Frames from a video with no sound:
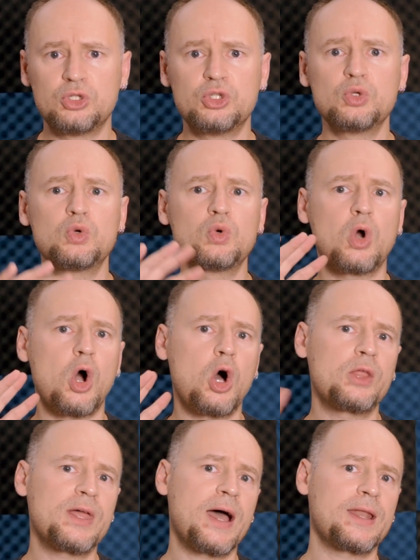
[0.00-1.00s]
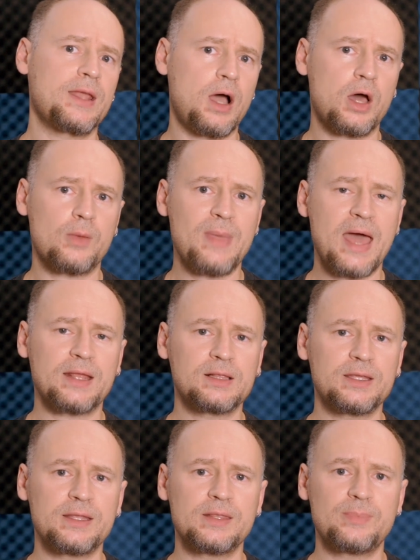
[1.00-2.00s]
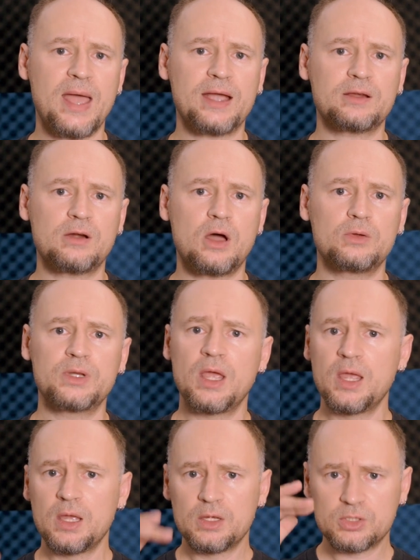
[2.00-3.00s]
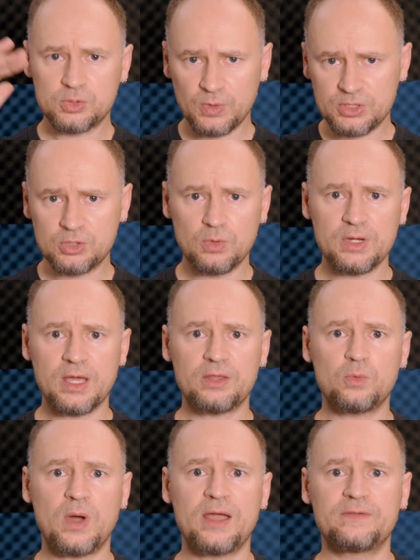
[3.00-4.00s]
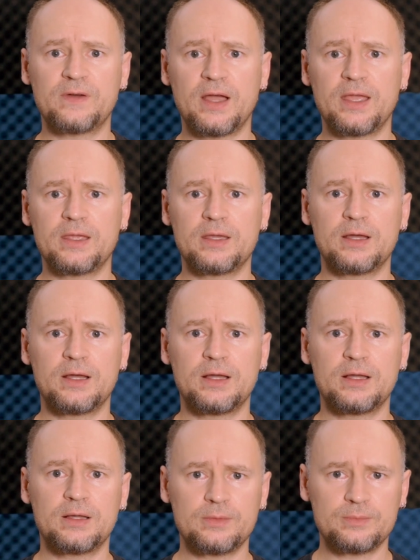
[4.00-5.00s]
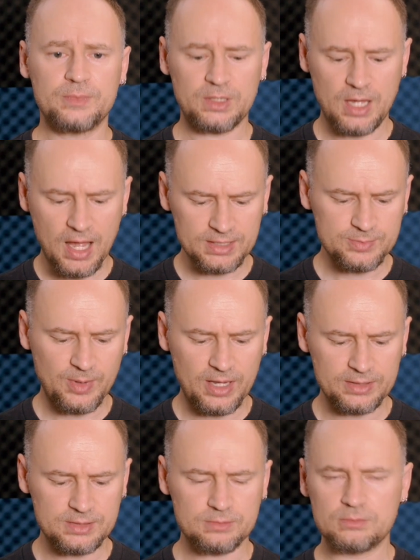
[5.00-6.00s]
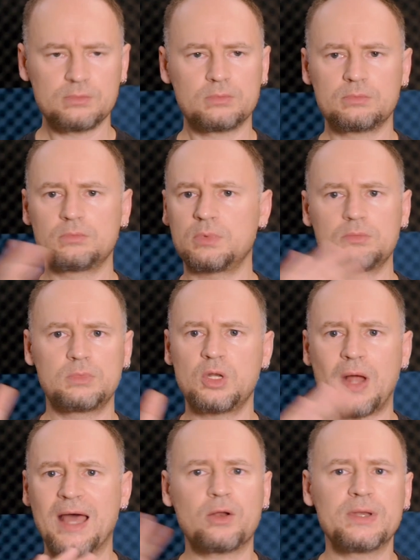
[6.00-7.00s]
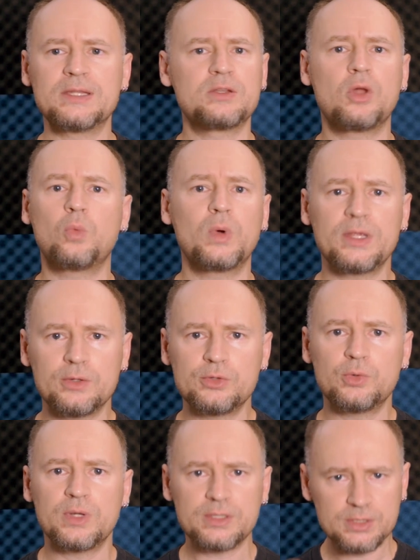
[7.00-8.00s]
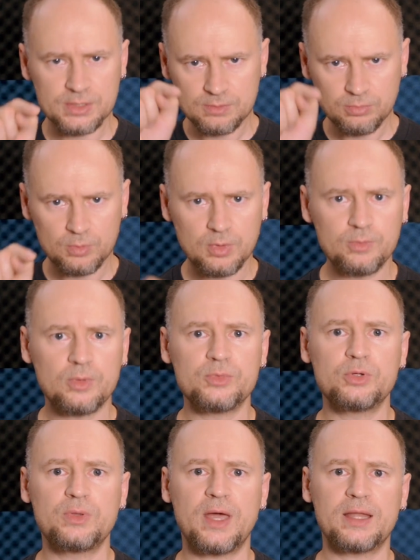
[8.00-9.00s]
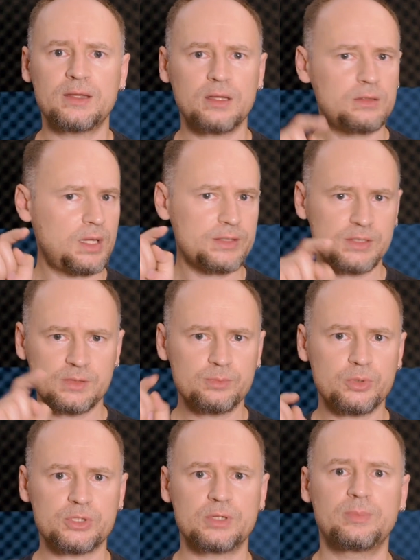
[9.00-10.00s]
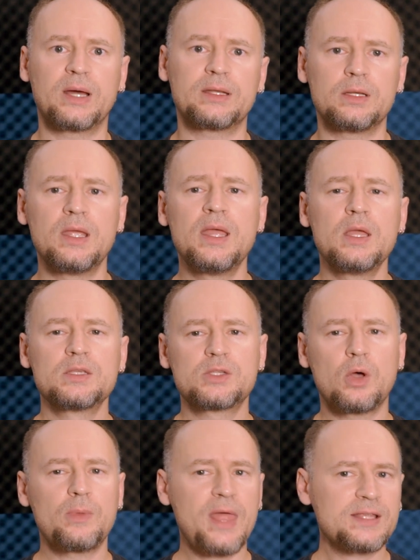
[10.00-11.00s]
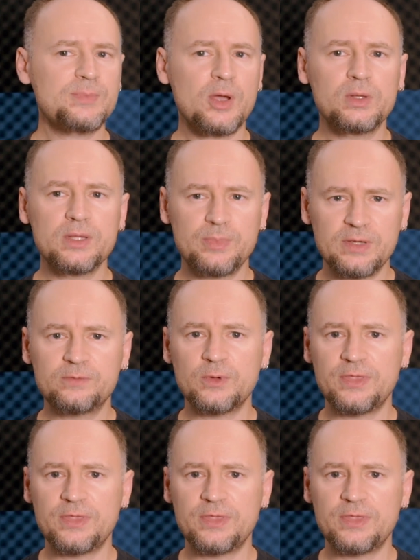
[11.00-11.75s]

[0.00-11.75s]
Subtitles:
do all that automatically in the background, switch to another Wi-Fi hotspot. I don't need to know what you're doing, just boom, boom, boom, do that, and I'll just push the button. So that's my only beef